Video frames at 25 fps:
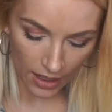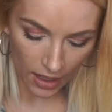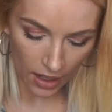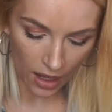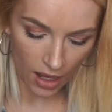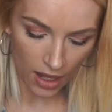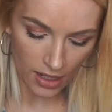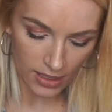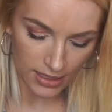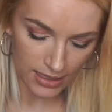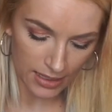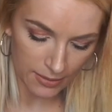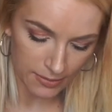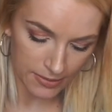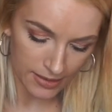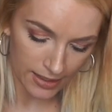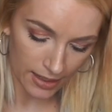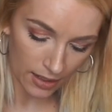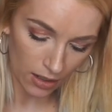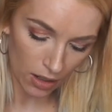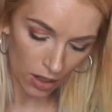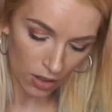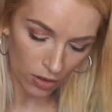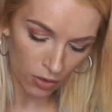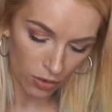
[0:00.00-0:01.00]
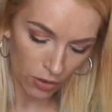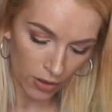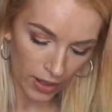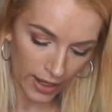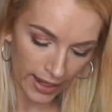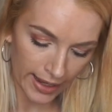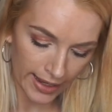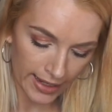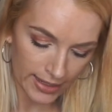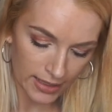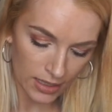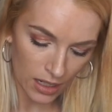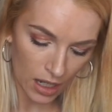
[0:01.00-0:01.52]
last lipstick I got
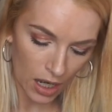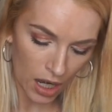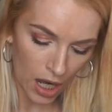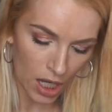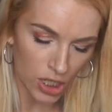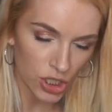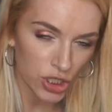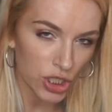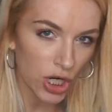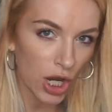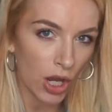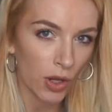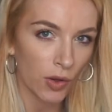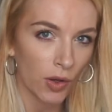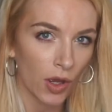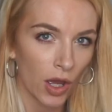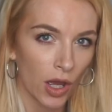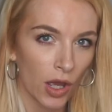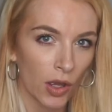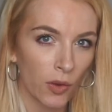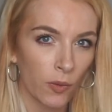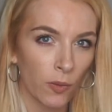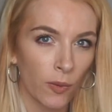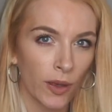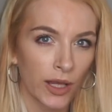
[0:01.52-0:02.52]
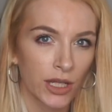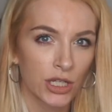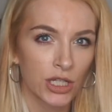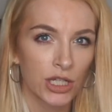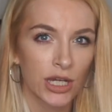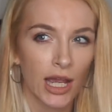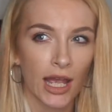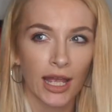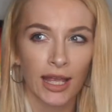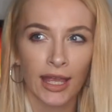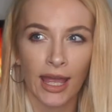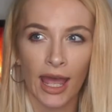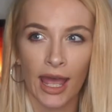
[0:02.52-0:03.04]
is Lush Cocoa, which
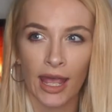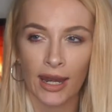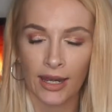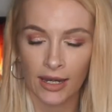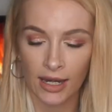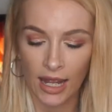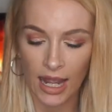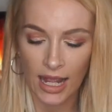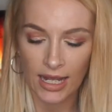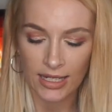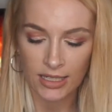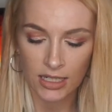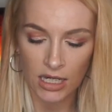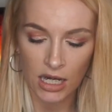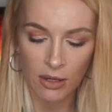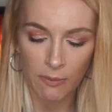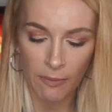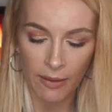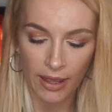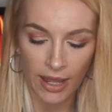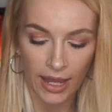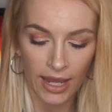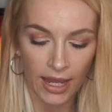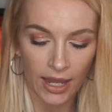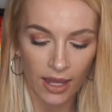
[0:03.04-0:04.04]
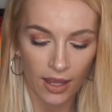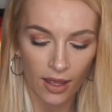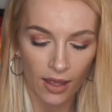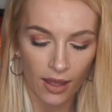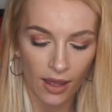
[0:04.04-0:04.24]
again is going to be